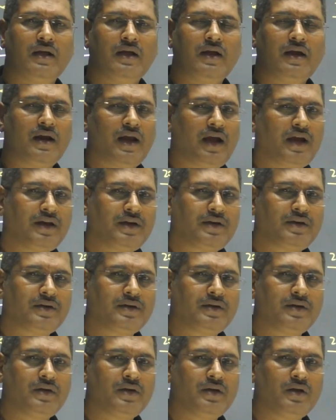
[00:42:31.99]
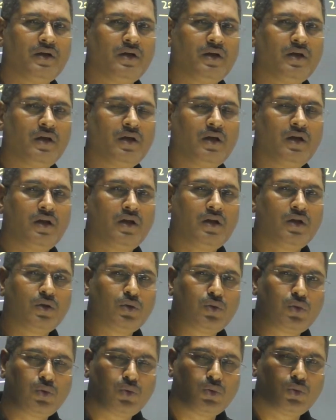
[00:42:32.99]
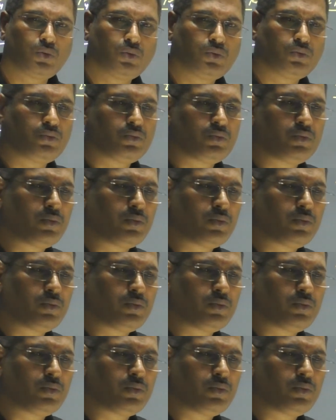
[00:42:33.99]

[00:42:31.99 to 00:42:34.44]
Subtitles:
Right? You know,